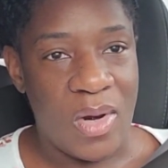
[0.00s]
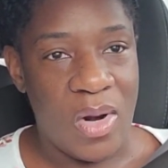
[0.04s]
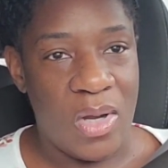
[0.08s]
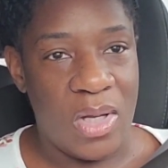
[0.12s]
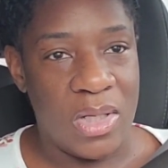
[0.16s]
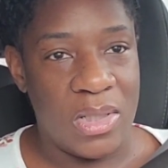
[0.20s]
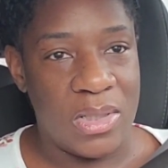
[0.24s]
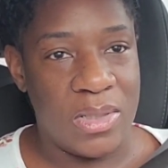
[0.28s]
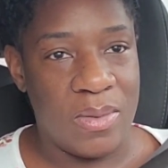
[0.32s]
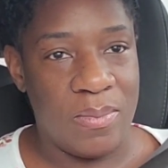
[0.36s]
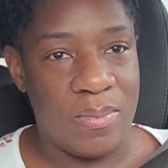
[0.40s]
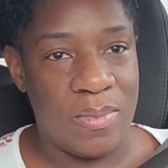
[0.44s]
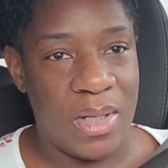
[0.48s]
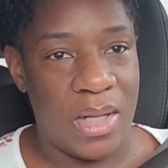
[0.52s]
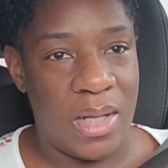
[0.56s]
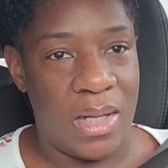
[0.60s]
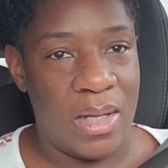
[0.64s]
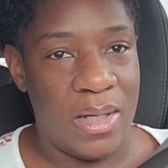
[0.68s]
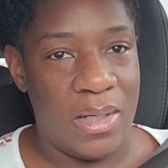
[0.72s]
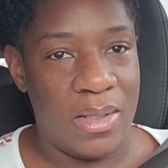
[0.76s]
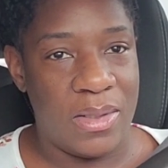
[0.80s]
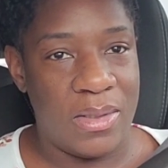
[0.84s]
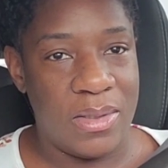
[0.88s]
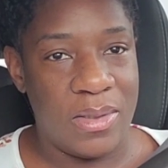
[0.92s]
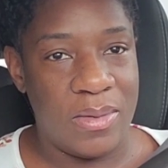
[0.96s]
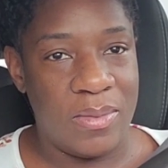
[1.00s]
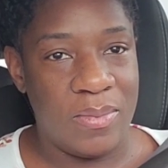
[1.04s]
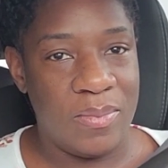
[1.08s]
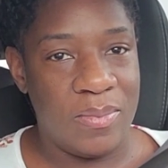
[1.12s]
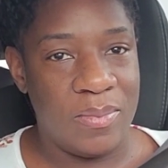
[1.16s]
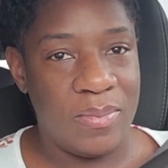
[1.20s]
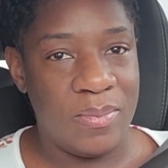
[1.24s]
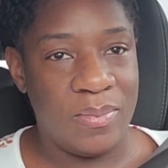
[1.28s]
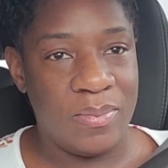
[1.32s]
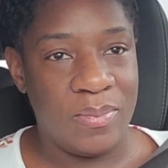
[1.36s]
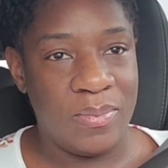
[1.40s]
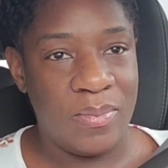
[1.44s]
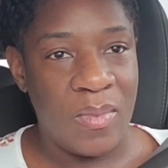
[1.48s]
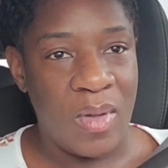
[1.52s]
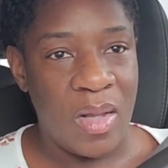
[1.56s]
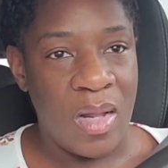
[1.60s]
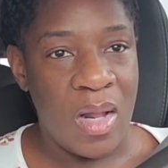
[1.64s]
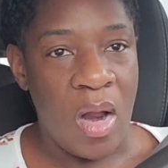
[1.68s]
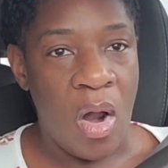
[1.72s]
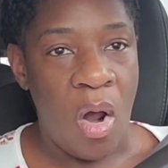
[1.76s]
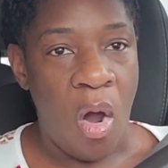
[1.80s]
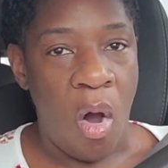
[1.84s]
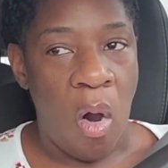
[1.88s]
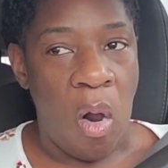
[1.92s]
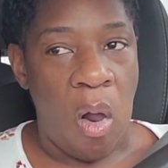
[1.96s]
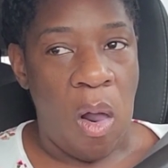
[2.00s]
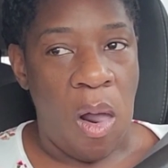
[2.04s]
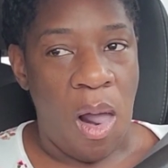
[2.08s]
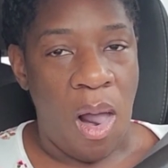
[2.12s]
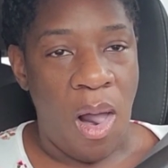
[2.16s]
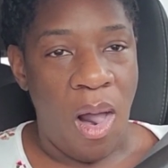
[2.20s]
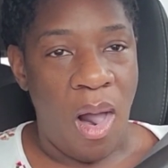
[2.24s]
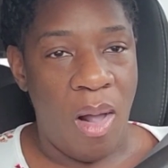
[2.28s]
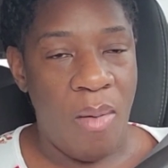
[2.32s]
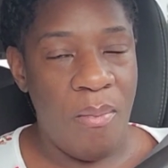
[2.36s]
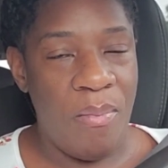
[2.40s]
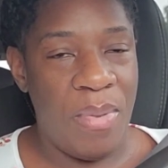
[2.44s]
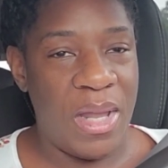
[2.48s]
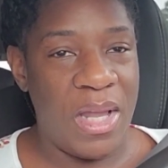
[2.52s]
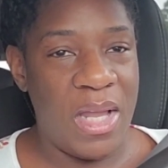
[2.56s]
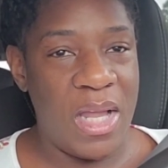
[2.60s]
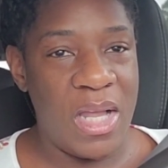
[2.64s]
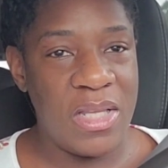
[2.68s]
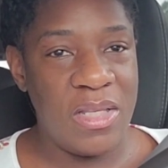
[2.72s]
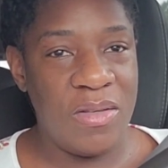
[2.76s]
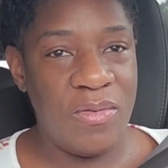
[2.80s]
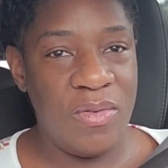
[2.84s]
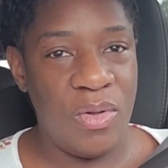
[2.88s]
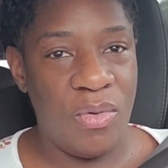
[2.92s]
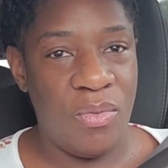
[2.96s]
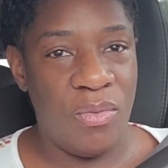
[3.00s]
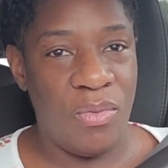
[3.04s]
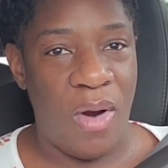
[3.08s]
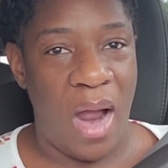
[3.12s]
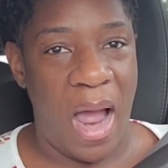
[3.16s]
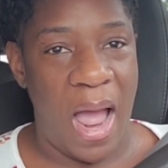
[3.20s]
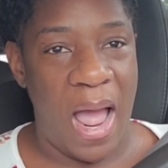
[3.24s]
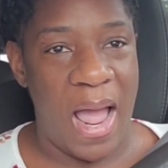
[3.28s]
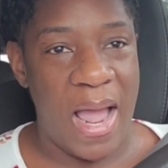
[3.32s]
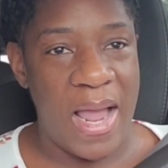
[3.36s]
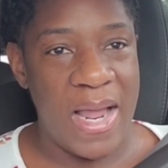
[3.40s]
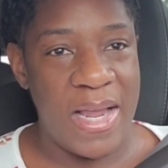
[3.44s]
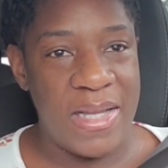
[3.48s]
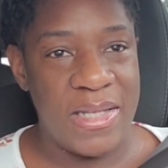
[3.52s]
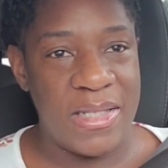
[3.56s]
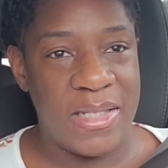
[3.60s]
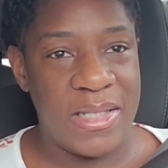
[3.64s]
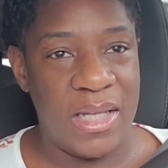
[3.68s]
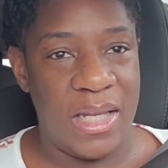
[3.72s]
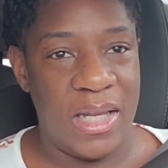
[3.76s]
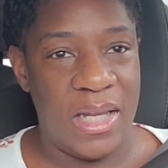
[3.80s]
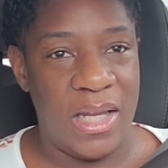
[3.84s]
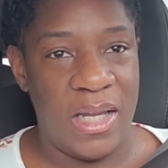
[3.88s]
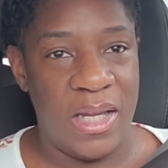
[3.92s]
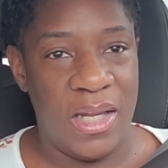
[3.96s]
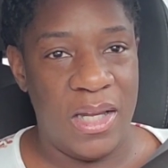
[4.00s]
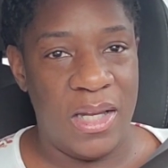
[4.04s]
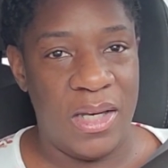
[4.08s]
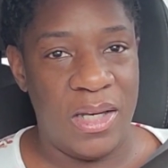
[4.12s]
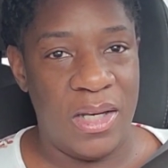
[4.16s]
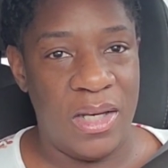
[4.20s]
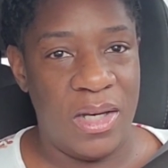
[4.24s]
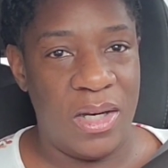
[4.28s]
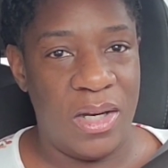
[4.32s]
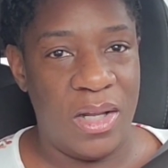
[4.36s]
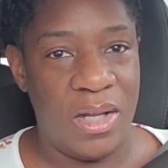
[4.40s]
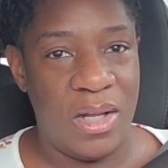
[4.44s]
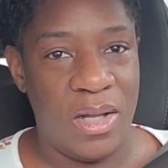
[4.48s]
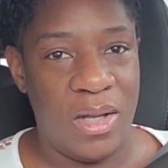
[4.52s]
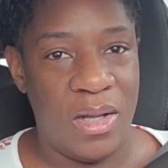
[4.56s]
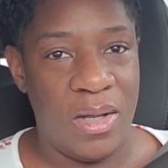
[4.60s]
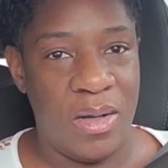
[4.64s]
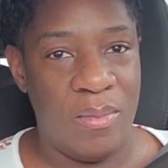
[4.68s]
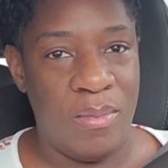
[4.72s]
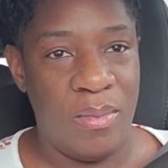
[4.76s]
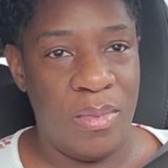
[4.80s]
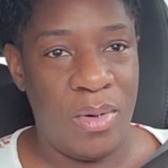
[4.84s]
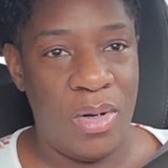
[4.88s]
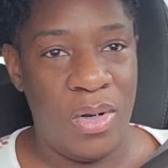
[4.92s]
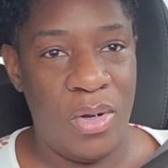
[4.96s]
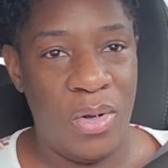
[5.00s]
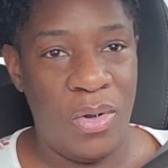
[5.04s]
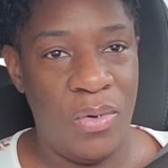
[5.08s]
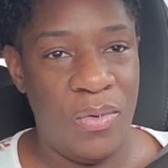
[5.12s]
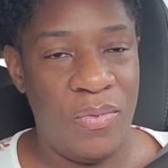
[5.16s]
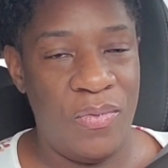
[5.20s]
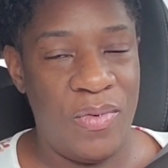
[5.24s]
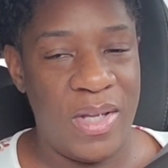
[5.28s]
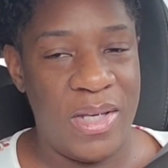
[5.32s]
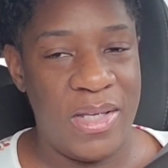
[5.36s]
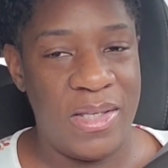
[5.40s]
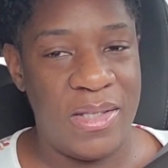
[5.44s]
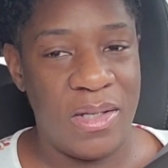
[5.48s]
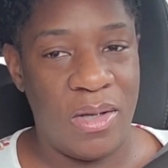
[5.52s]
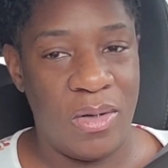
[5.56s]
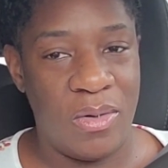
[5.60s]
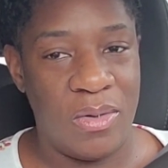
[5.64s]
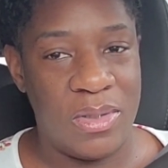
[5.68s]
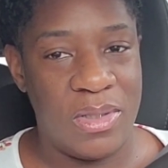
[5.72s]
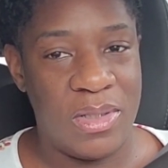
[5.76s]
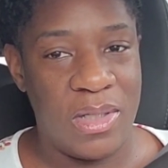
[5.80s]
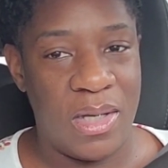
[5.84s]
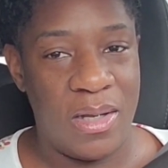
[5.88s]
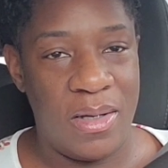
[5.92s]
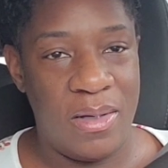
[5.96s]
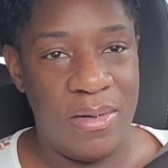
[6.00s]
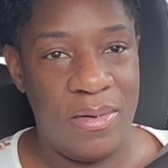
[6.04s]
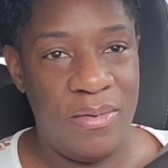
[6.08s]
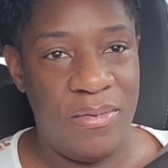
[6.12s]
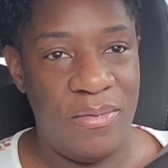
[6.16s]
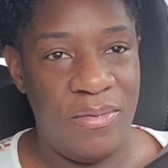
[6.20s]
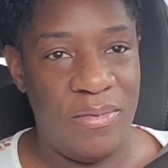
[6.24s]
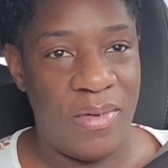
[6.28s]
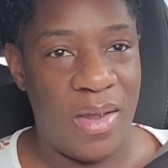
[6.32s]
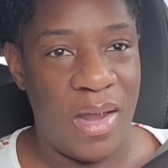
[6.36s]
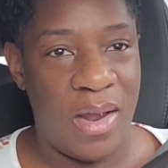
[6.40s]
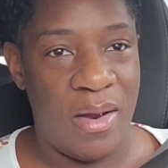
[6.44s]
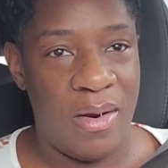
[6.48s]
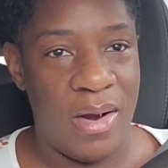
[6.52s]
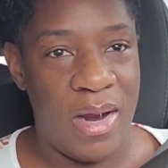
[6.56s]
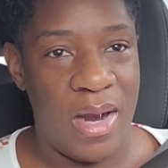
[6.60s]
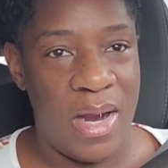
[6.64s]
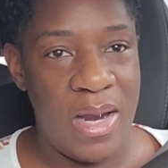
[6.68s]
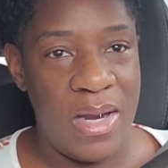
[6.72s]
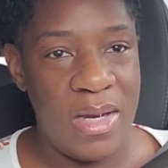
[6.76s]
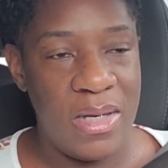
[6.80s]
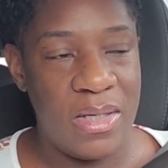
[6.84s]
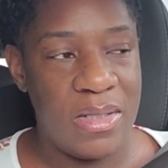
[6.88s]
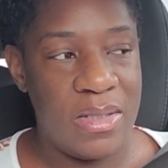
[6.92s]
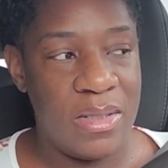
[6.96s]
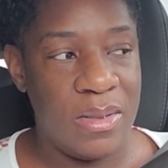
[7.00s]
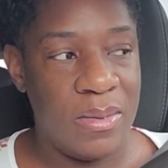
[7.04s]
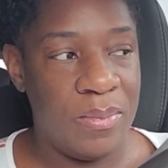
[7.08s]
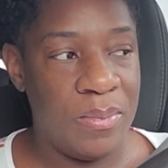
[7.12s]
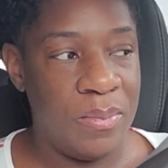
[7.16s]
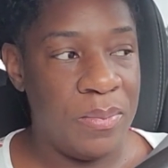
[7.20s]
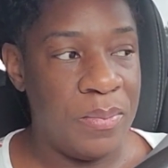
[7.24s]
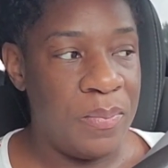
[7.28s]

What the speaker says: on some things. Because of the rise in COVID Delta variant,